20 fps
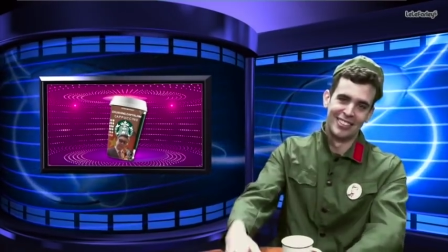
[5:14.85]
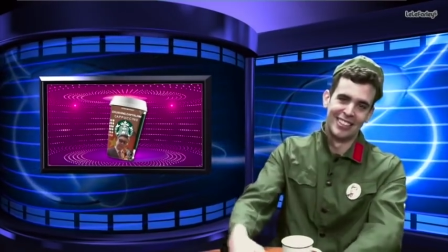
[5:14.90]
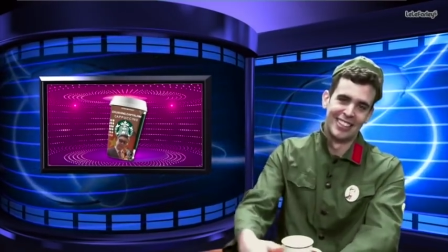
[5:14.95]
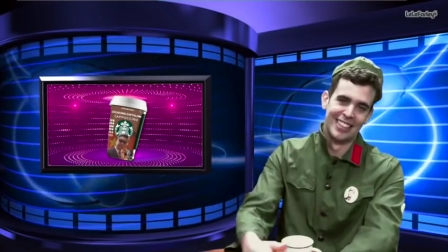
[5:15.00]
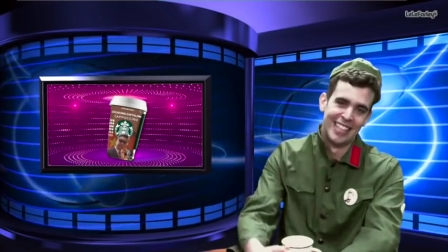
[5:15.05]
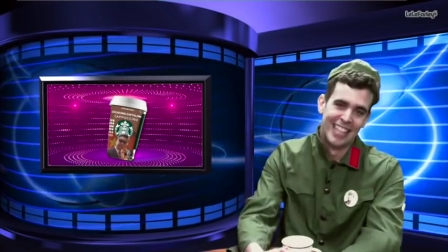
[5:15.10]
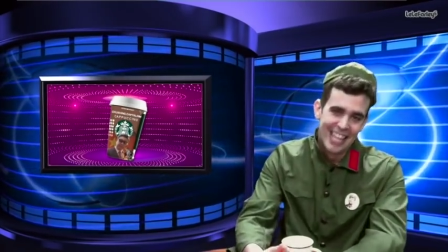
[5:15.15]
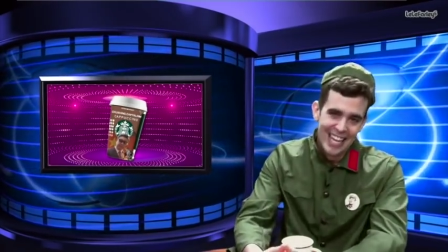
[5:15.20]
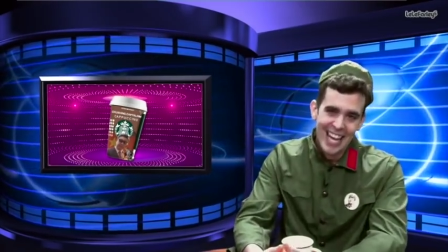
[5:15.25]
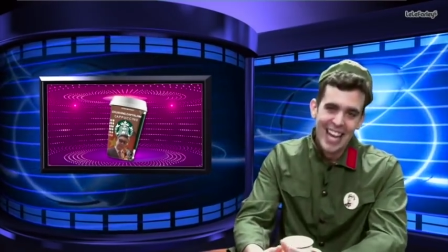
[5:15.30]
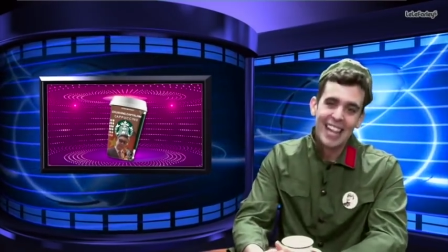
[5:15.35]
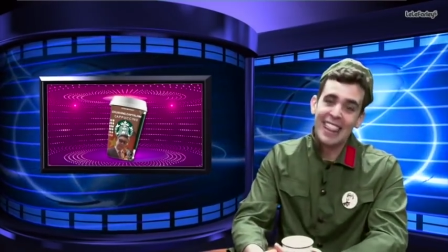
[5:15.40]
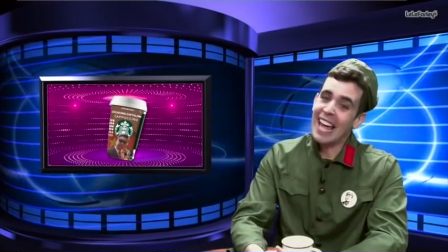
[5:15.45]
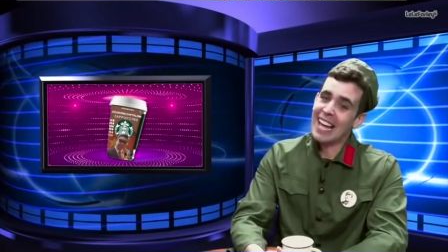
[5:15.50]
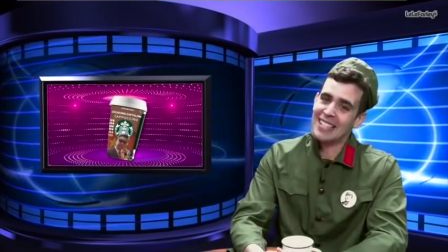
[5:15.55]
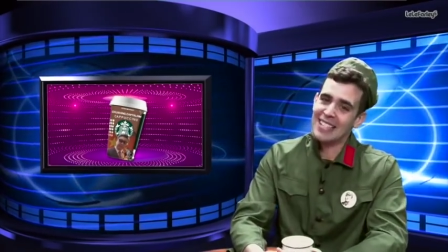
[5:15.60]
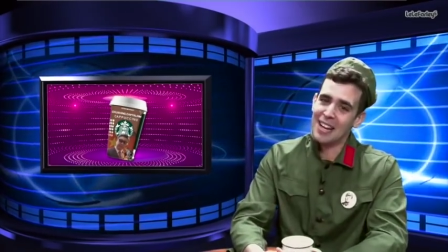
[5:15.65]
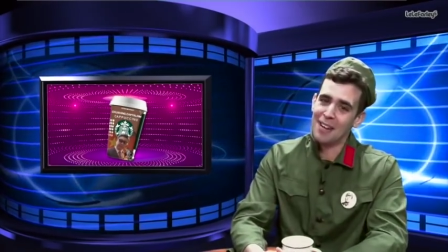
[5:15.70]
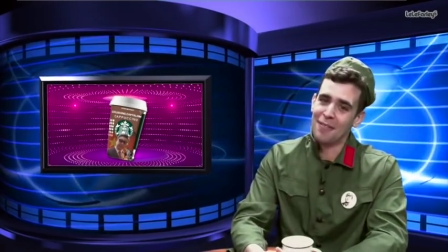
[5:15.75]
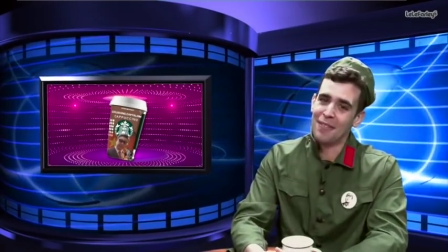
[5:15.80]

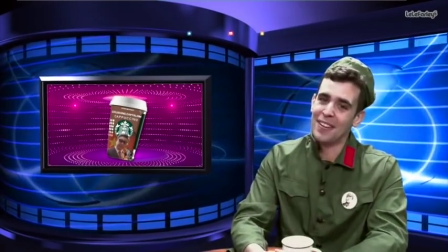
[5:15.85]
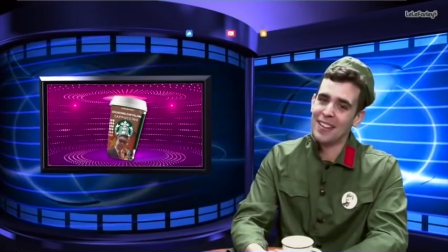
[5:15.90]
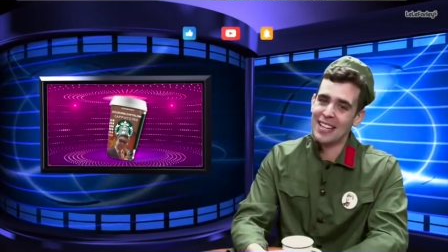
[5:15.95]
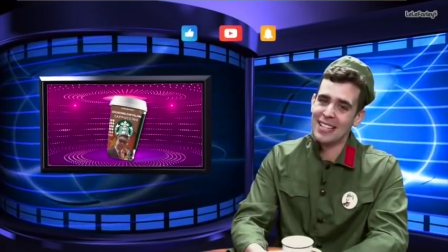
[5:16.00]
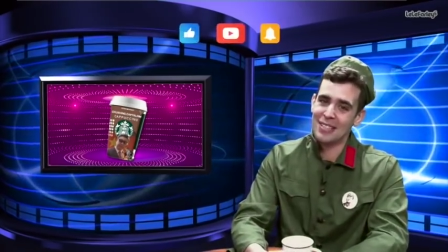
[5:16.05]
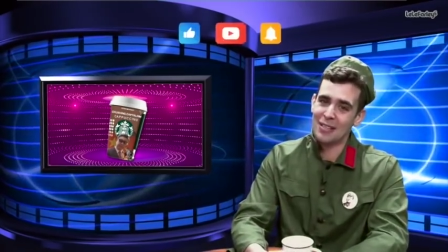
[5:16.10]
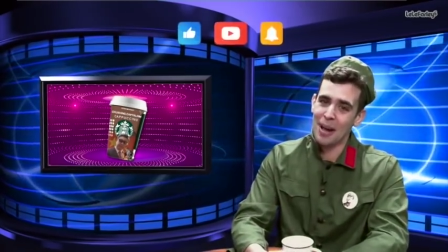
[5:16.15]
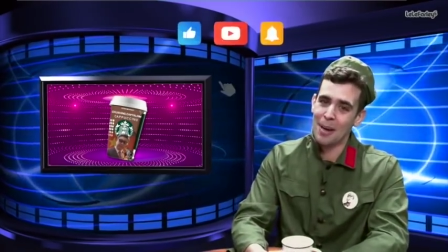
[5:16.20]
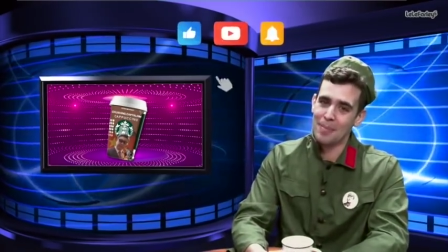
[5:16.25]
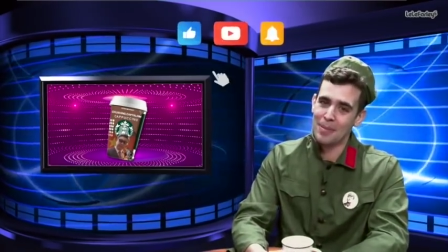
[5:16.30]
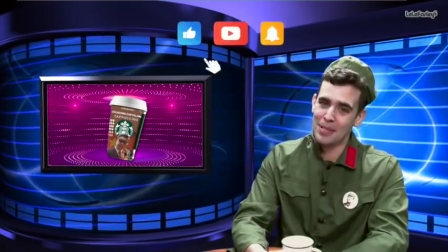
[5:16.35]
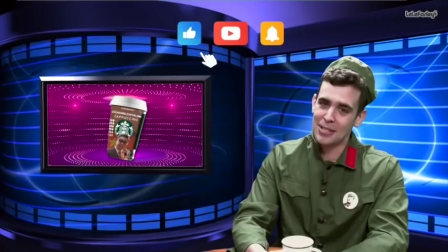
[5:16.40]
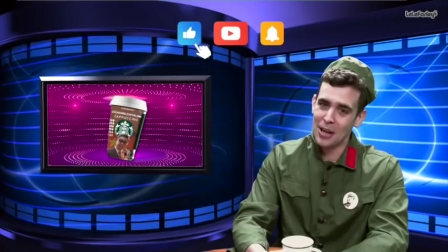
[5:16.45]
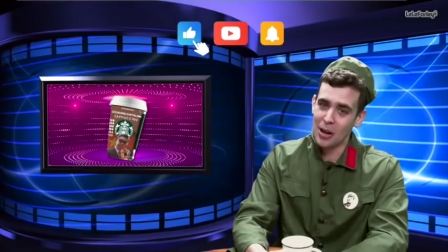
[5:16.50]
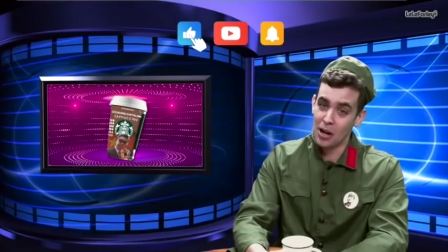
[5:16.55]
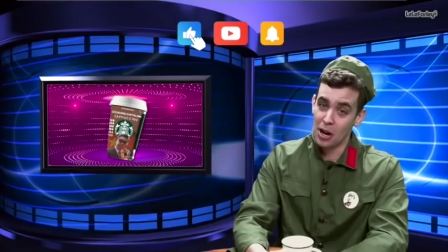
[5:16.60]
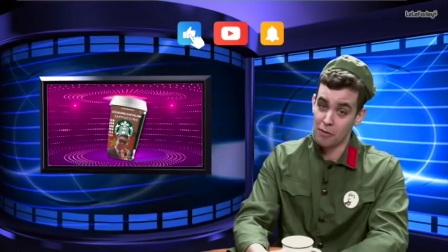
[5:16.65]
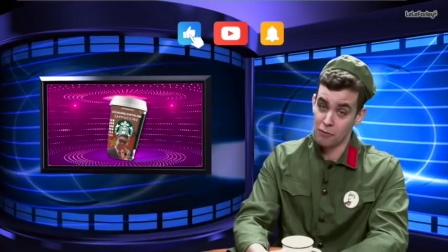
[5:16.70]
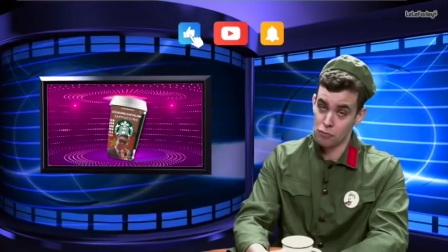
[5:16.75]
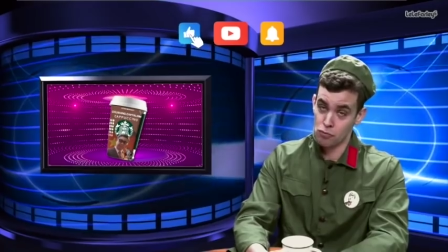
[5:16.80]
That's it for this
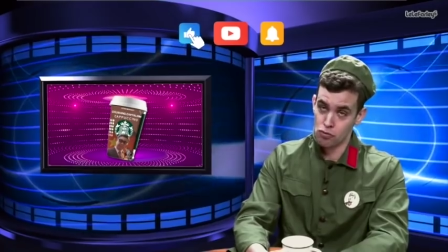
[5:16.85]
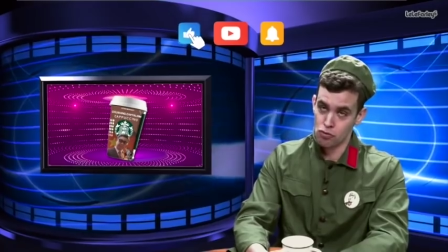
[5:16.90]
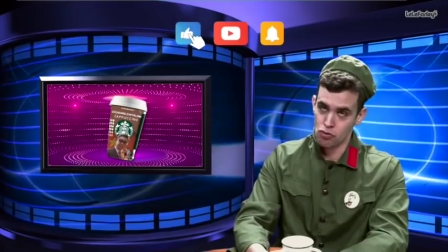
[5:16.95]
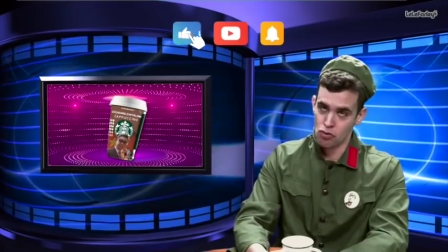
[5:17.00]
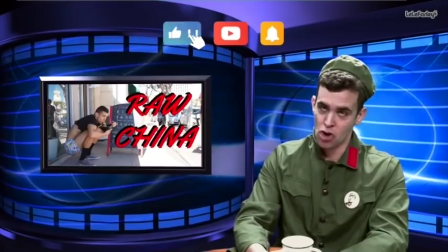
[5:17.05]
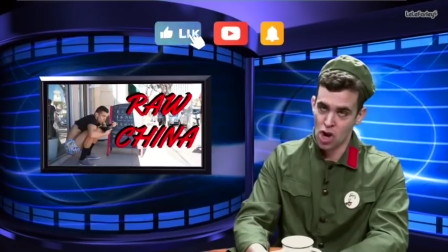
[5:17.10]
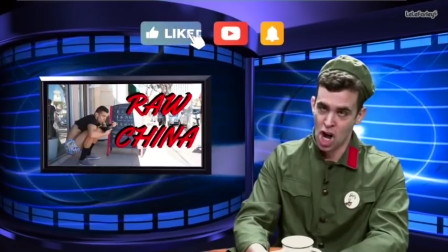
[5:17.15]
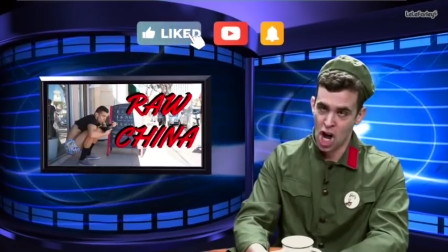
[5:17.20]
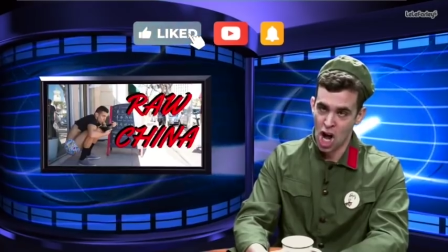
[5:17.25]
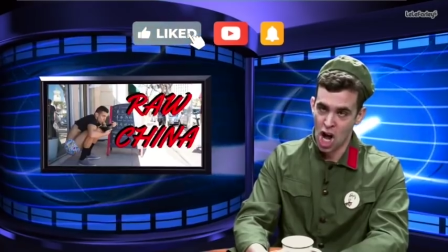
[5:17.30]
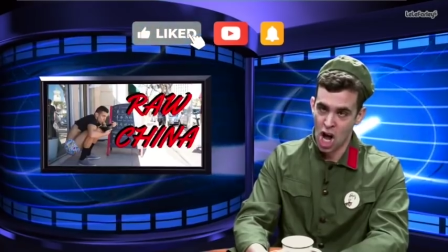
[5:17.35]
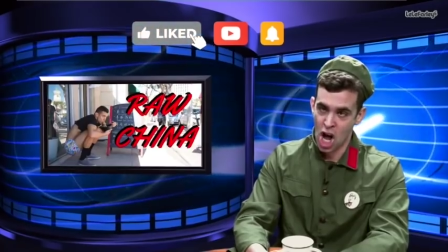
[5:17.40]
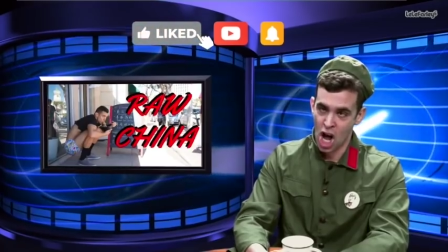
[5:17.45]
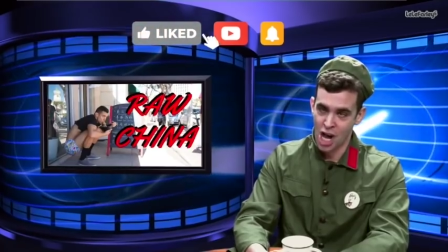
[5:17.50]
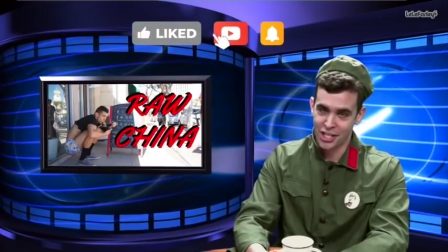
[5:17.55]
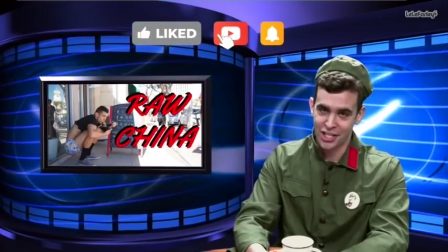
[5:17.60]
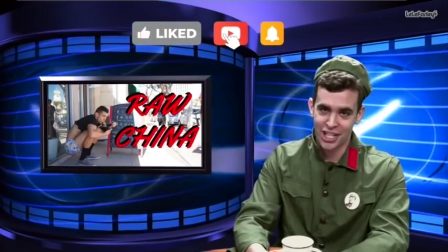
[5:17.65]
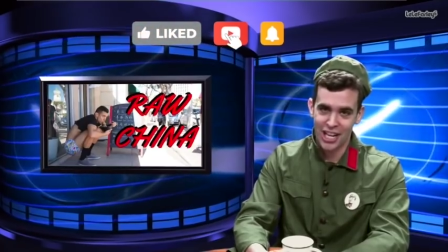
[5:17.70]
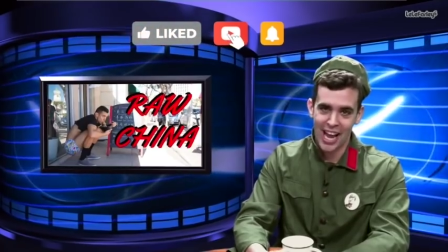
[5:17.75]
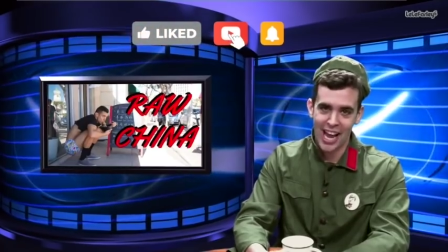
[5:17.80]
episode of Raw
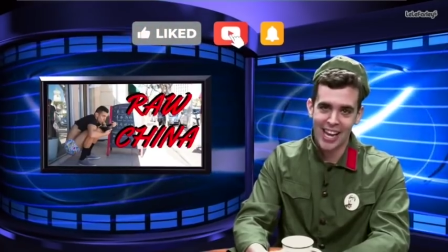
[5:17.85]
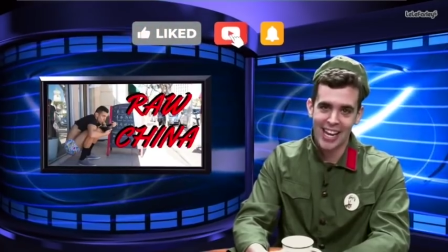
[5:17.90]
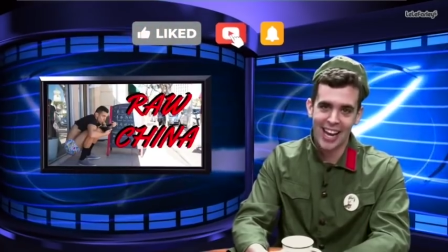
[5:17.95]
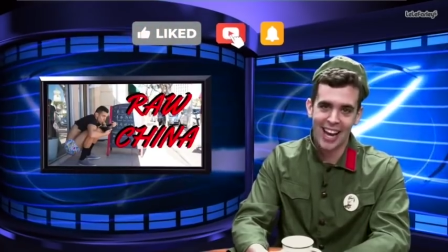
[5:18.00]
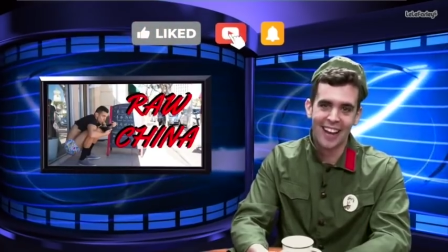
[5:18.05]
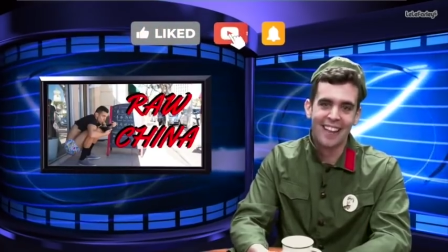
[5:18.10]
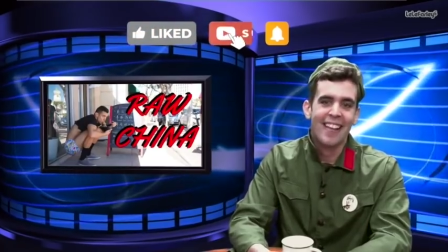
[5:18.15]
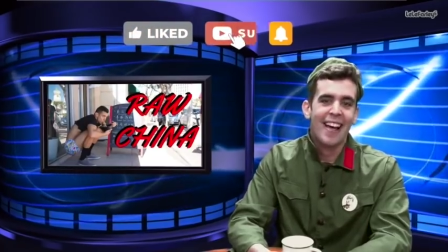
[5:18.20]
China.